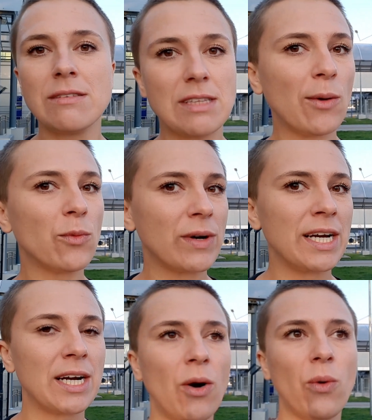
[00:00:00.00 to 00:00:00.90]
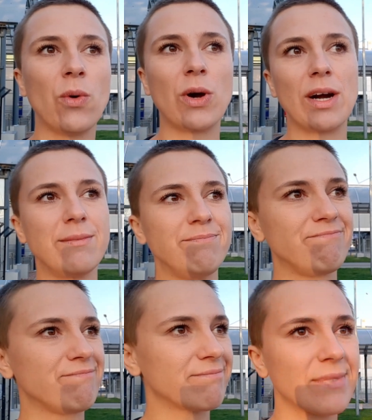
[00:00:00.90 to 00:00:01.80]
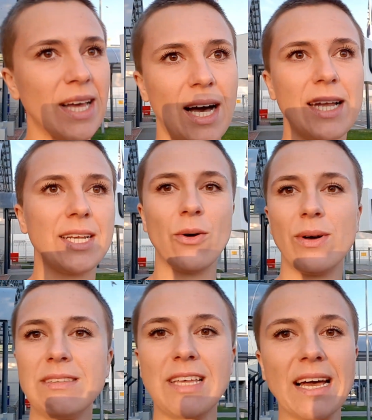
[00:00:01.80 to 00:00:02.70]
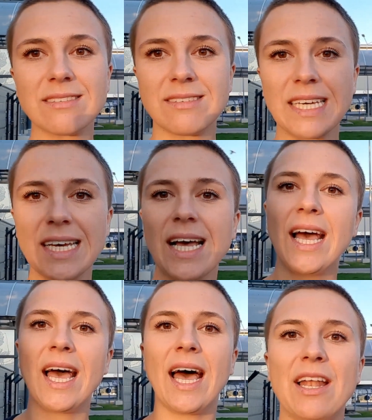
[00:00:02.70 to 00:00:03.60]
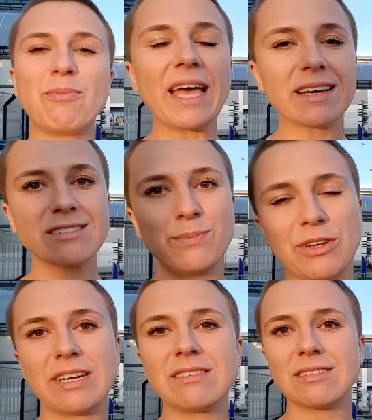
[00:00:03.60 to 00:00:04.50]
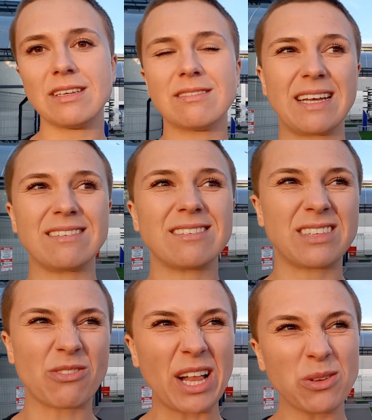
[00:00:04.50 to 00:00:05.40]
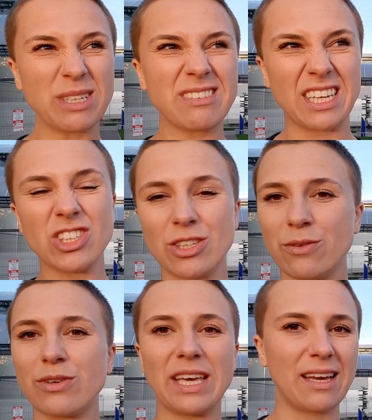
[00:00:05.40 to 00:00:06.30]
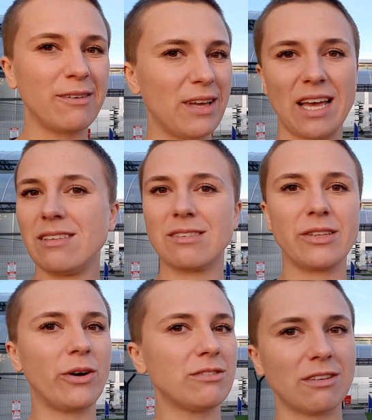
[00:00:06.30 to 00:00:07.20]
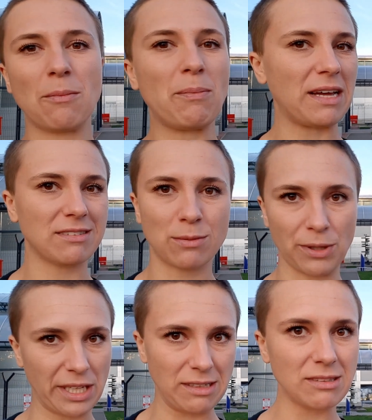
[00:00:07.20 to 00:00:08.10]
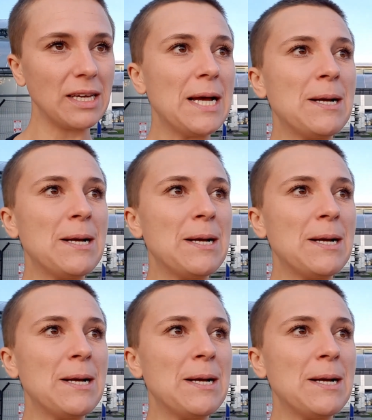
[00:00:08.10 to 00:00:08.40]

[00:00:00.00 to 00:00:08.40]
somewhere, or I don't know, a taxi. And my experience is that the railway station of Kyiv is not the best place.